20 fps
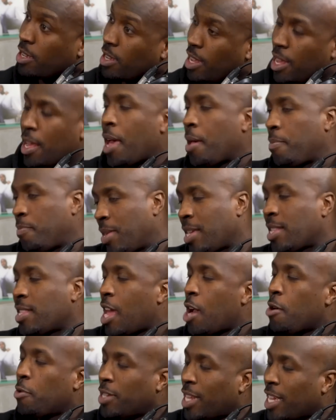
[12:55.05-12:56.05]
Yeah. I mean,
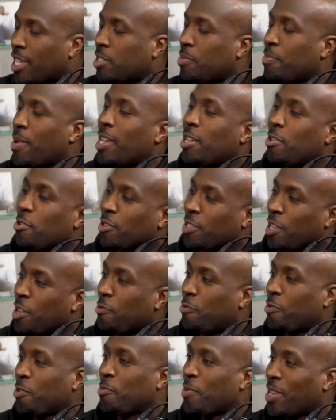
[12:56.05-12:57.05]
nowadays it might yeah. look
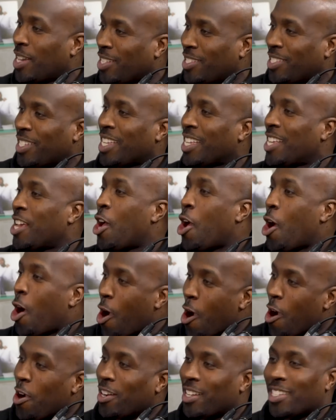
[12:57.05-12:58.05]
different when they see
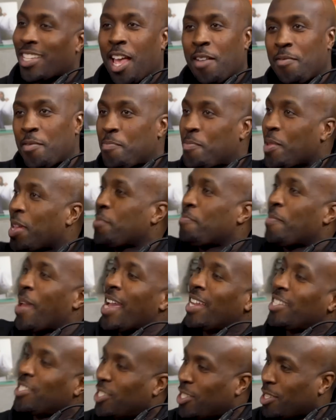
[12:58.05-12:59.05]
artists having big
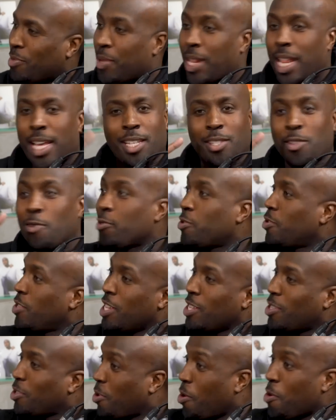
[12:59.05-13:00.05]
mansions and be mm, like, "Don't mm. you
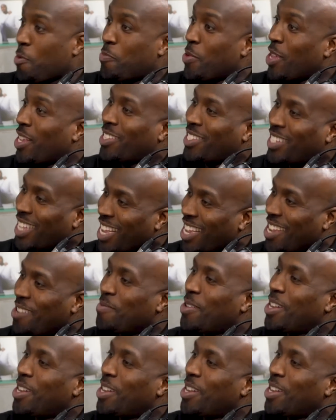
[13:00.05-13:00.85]
need to go be a singer?"